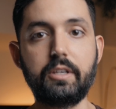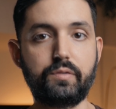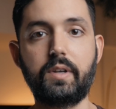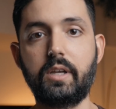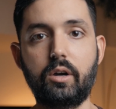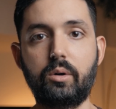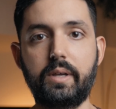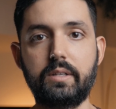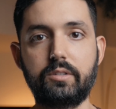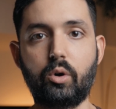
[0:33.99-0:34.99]
this video
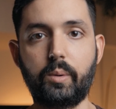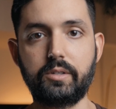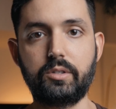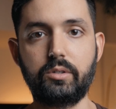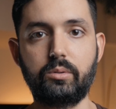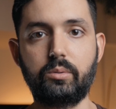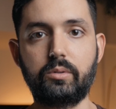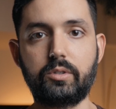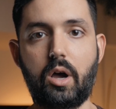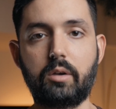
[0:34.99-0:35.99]
is going
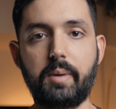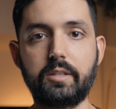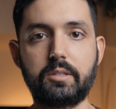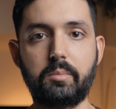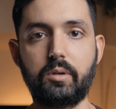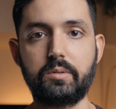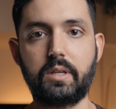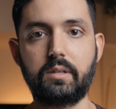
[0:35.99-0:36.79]
to talk about some of those